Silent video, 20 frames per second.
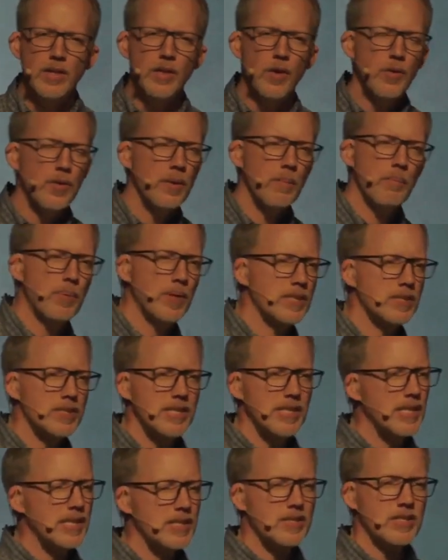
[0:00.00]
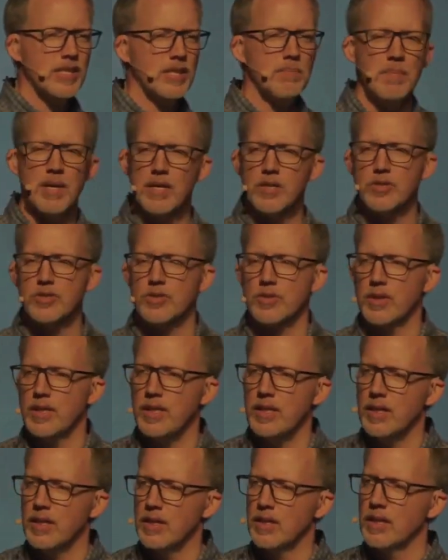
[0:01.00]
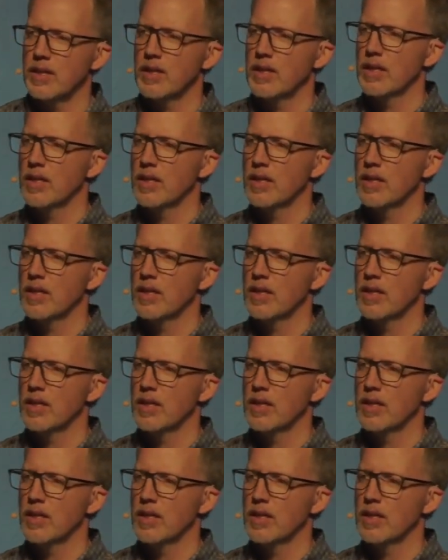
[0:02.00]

You know that busyness in ministry,